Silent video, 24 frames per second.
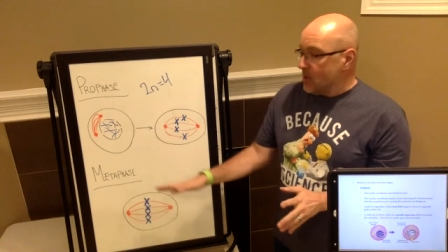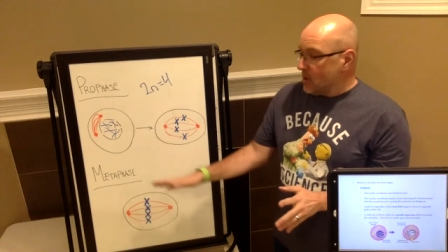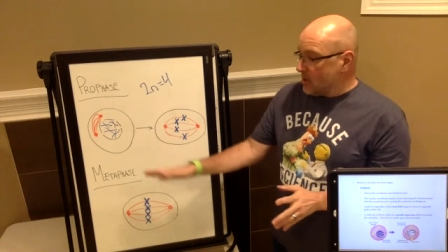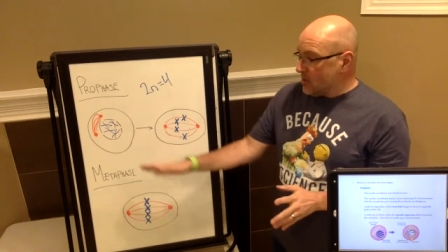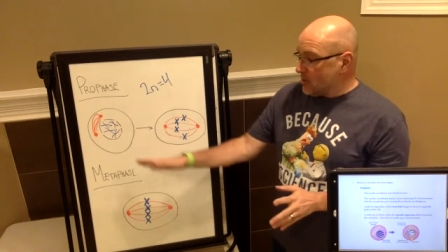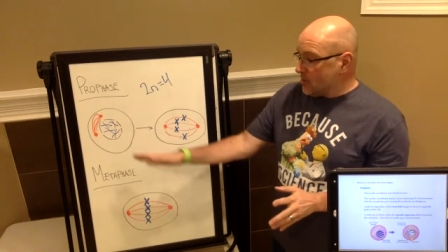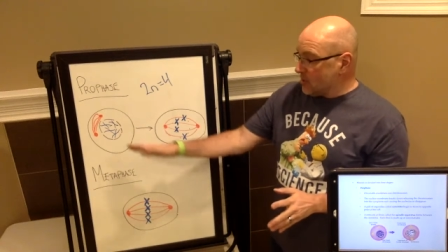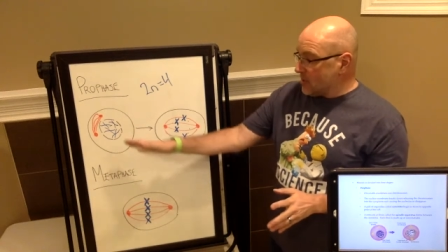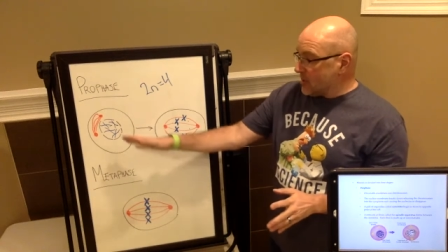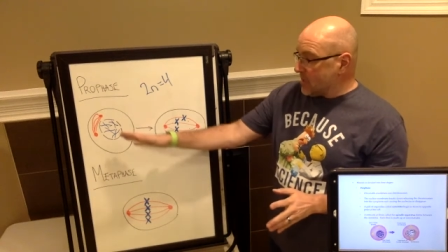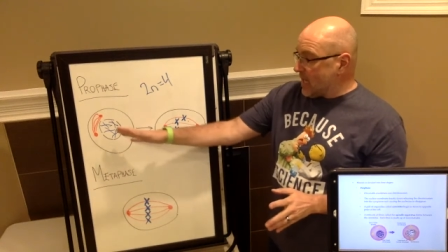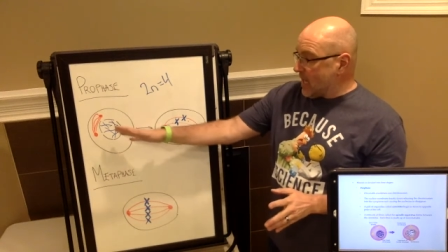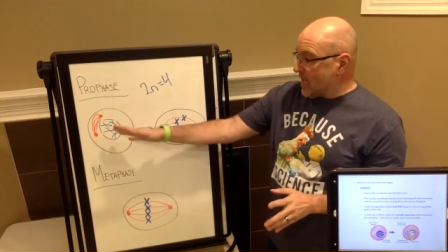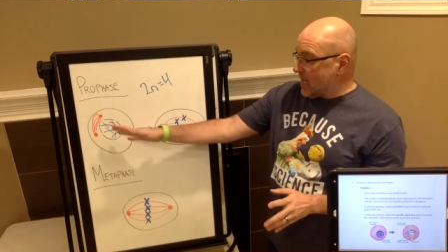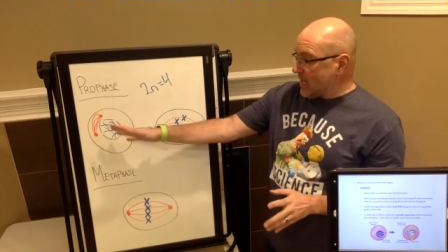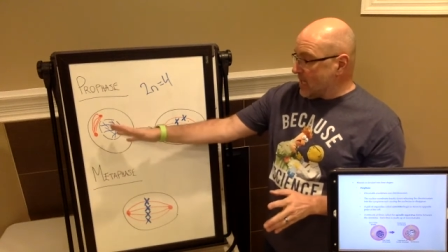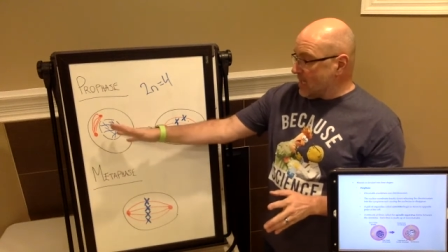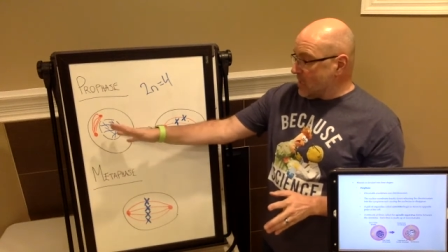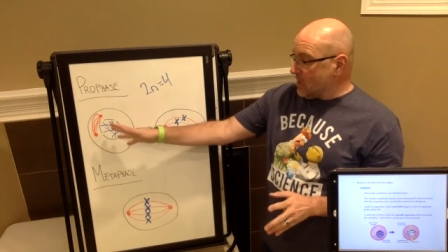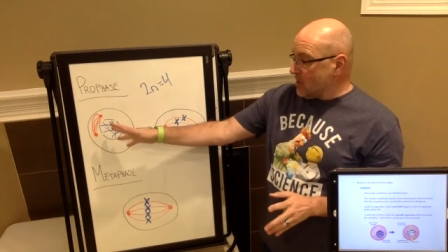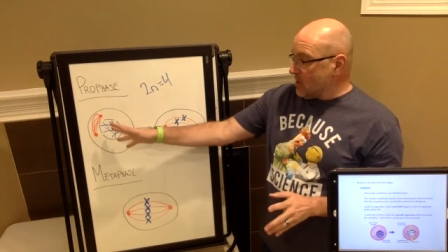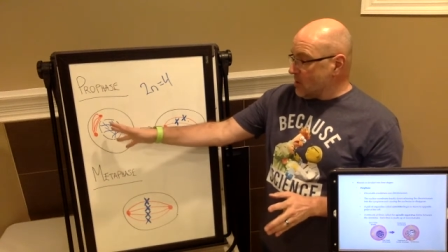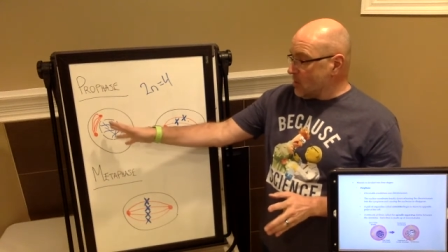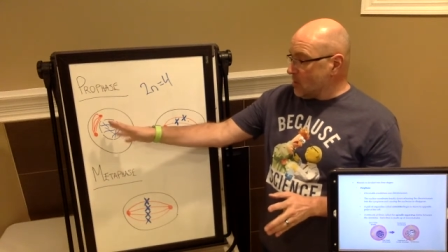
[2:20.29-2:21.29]
you're
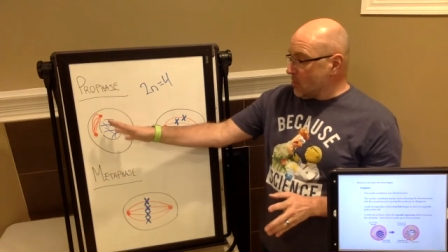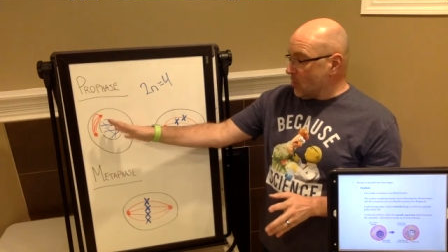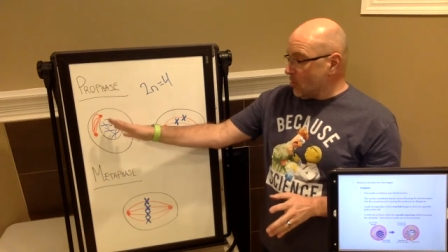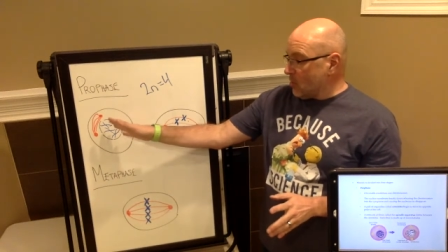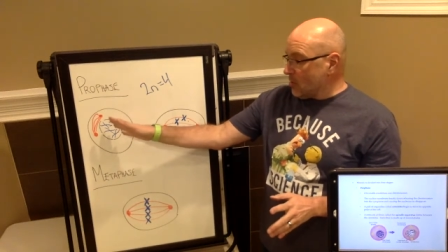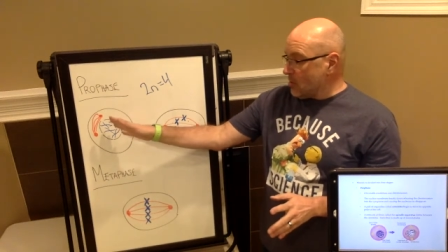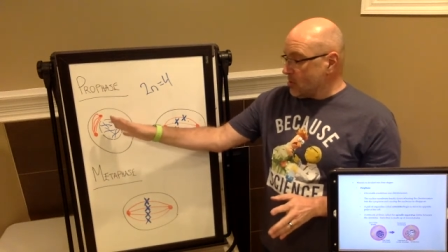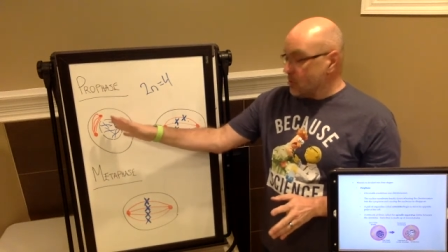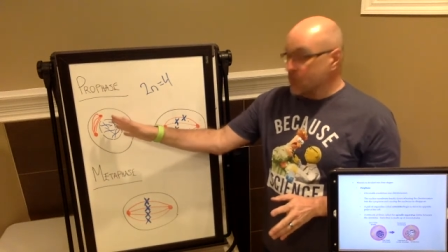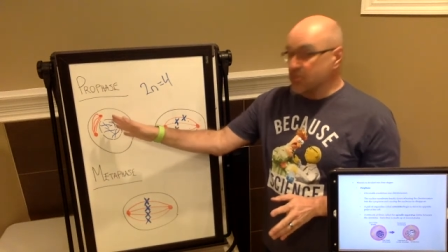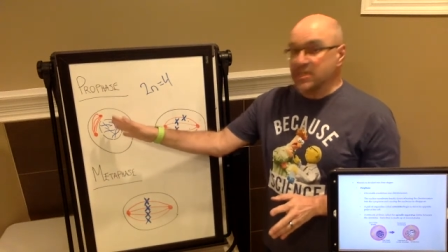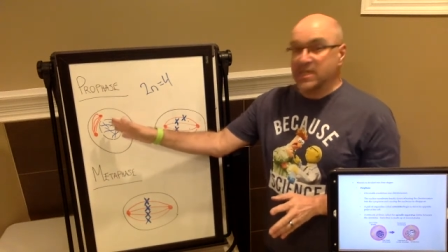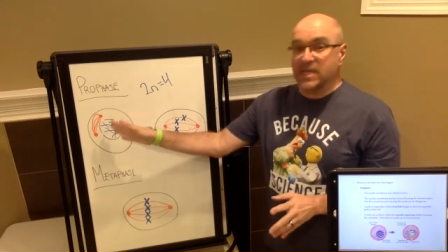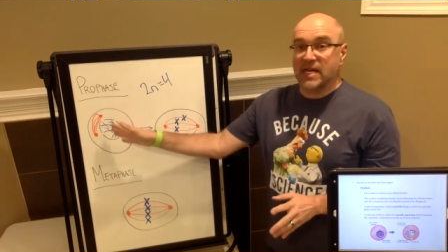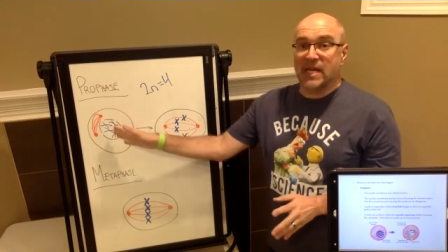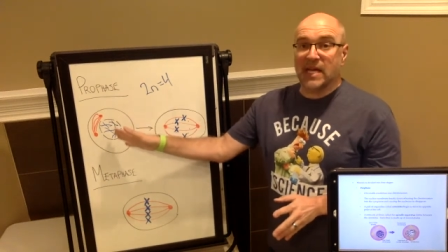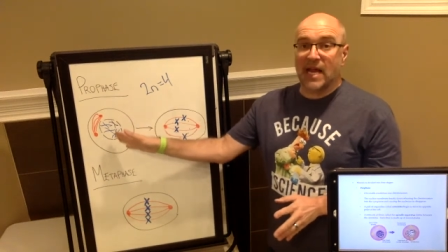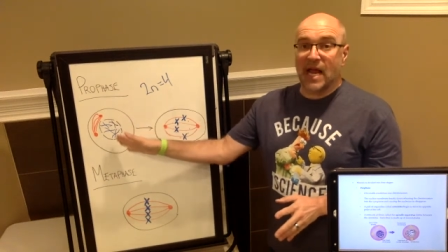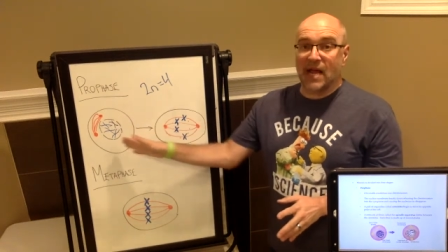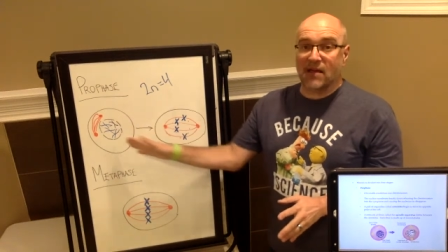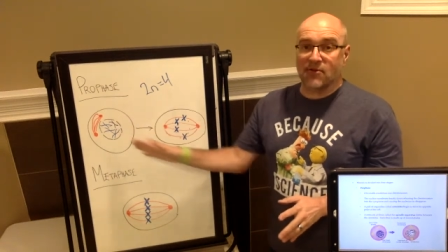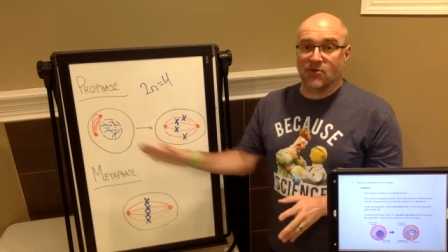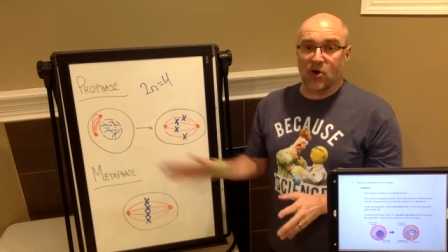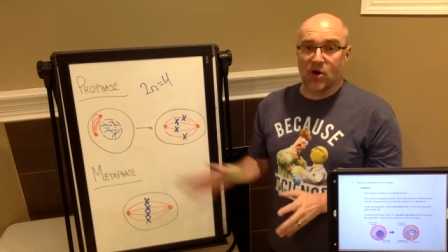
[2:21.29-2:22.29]
getting your, your
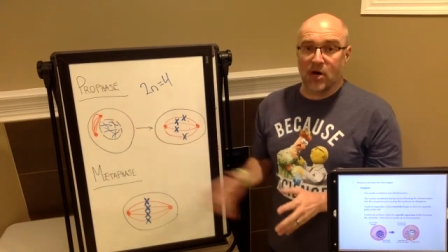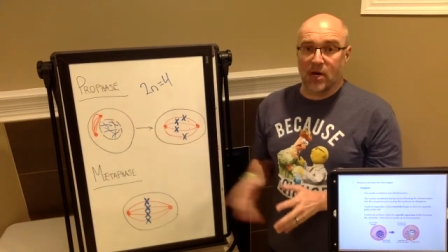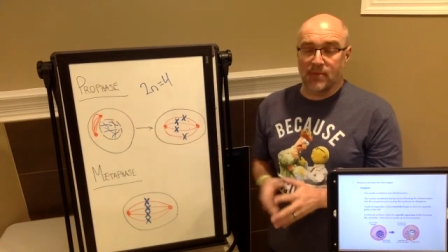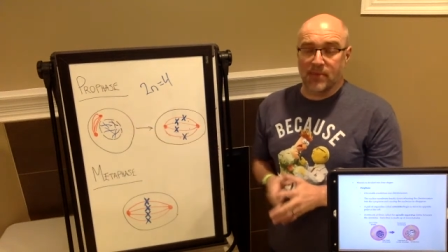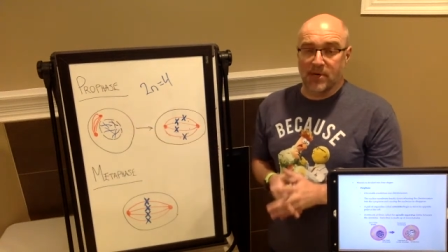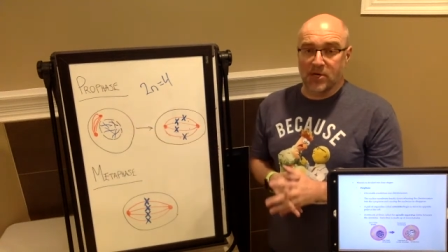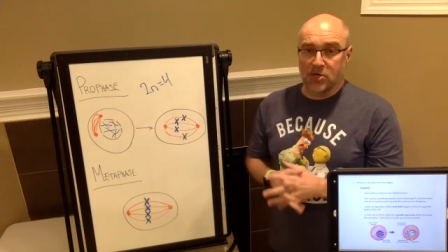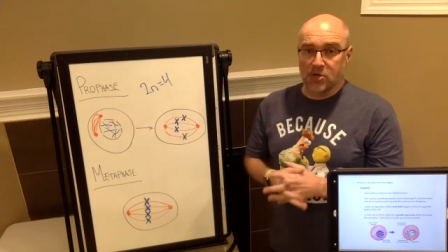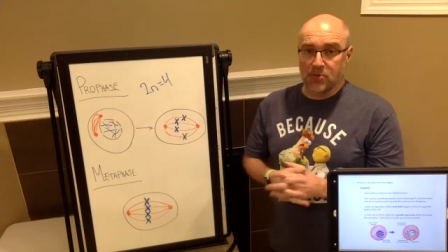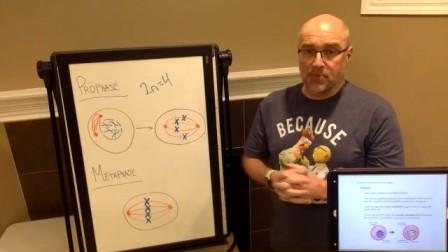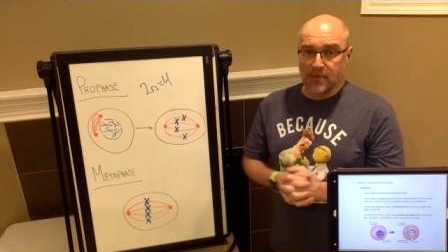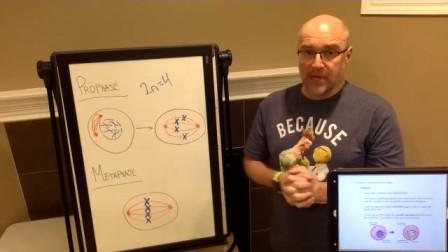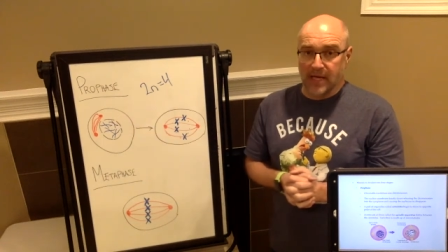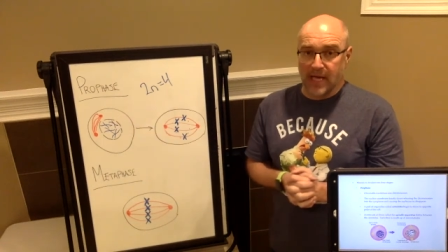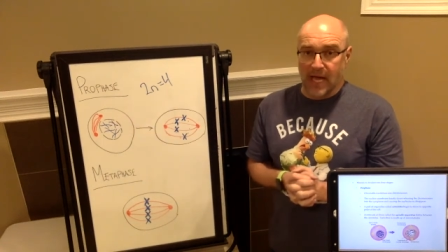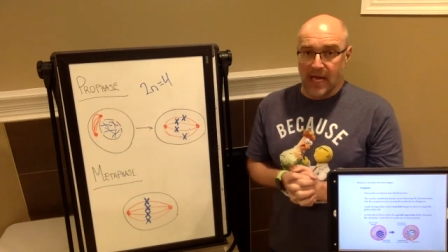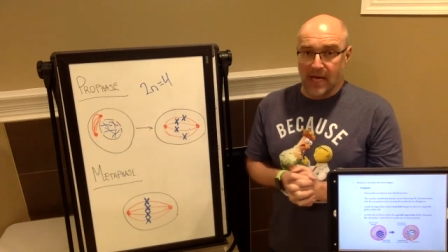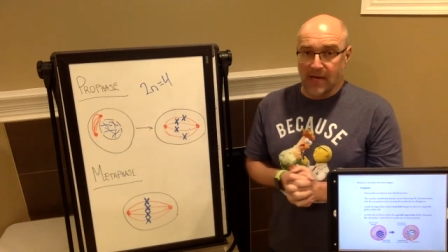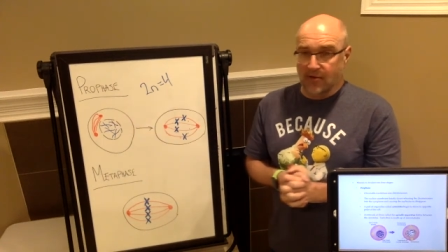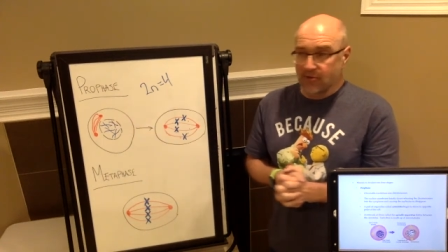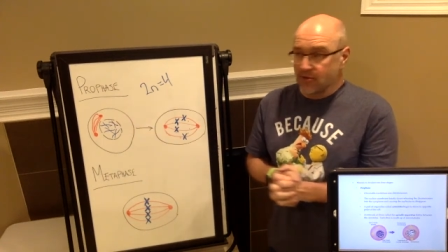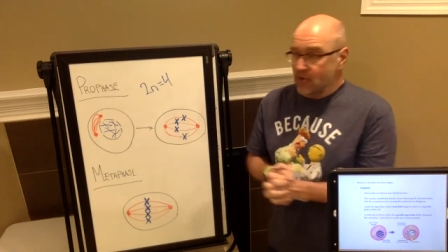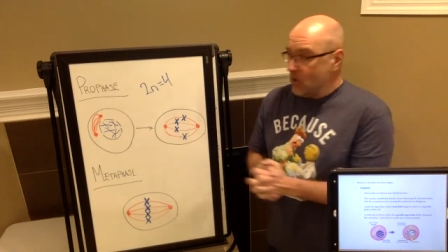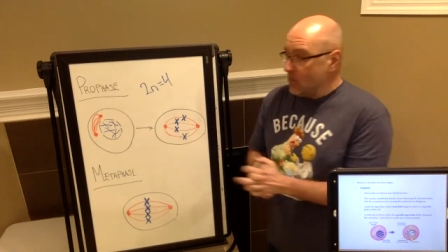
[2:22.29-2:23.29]
DNA has already been
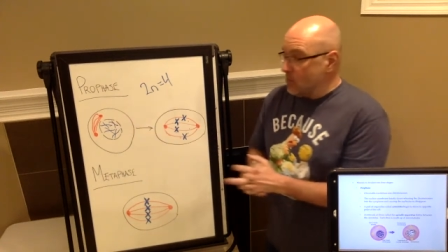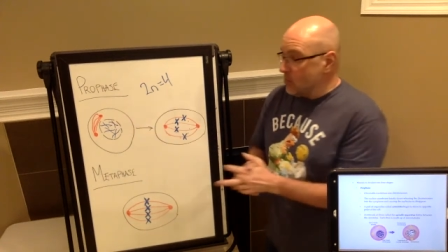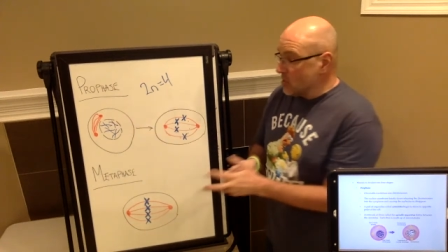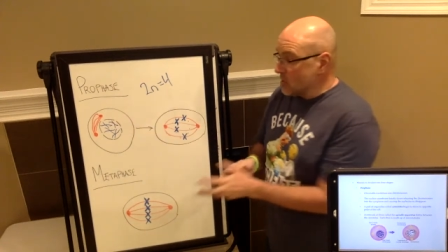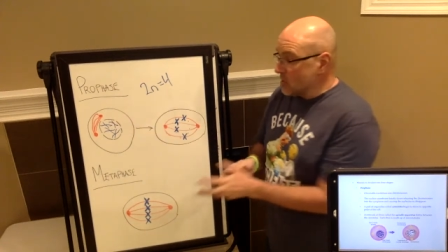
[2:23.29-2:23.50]
duplicated. So